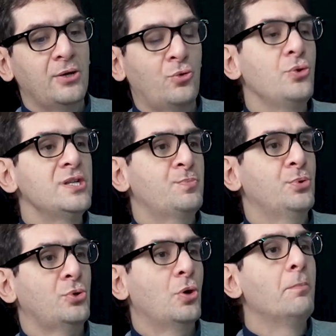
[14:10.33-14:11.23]

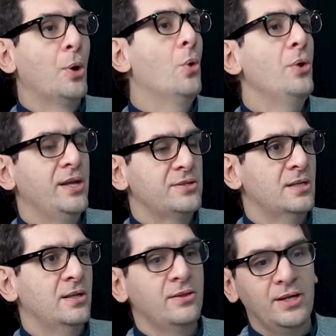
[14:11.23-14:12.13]
CRISPR components,
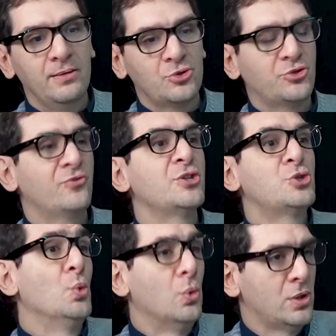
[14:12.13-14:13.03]
the sort of the
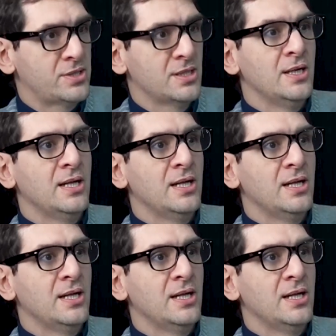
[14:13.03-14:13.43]
tools